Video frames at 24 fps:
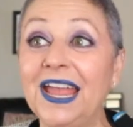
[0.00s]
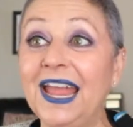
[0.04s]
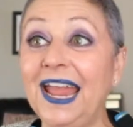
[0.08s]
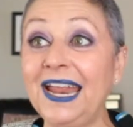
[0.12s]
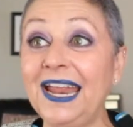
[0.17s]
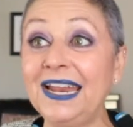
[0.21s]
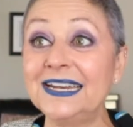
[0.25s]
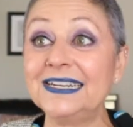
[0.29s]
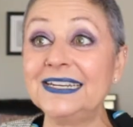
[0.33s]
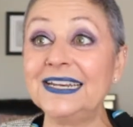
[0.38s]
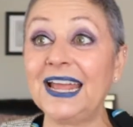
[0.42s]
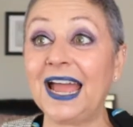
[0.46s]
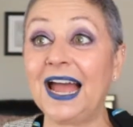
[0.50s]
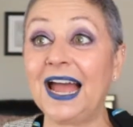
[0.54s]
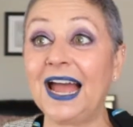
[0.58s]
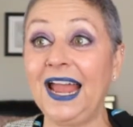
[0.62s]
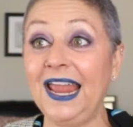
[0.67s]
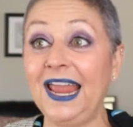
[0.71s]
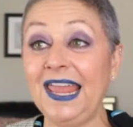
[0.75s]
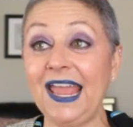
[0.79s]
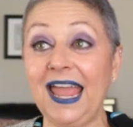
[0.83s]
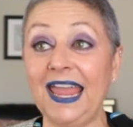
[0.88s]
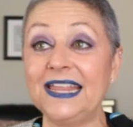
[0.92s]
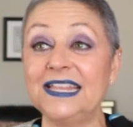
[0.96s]
and
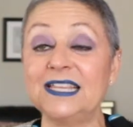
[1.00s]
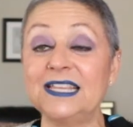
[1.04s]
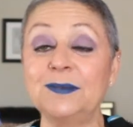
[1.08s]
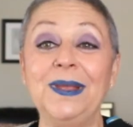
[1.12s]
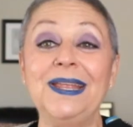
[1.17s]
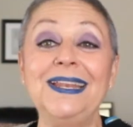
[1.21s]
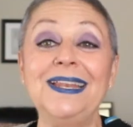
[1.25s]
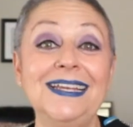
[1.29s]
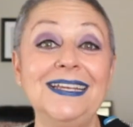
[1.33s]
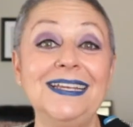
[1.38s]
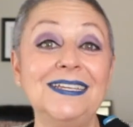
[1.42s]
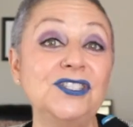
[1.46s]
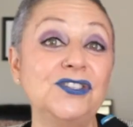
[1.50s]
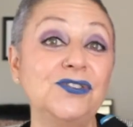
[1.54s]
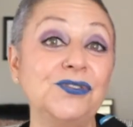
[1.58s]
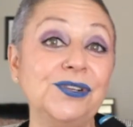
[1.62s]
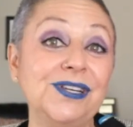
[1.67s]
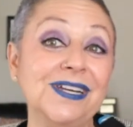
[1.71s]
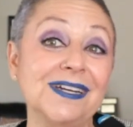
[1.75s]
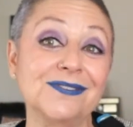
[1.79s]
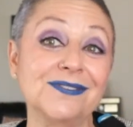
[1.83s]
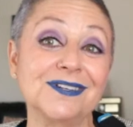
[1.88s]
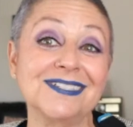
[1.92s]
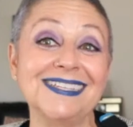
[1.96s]
it's been
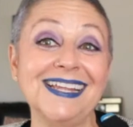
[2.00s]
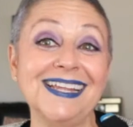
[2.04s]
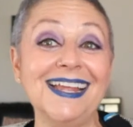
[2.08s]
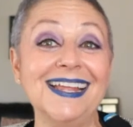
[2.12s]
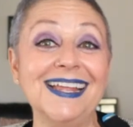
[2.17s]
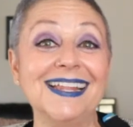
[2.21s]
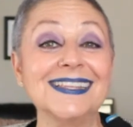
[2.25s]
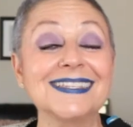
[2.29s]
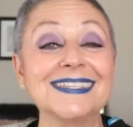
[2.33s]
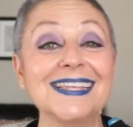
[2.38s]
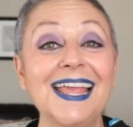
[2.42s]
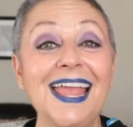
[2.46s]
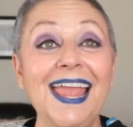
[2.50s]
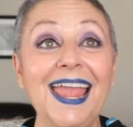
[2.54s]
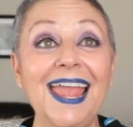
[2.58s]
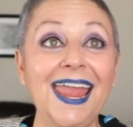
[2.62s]
history ever since.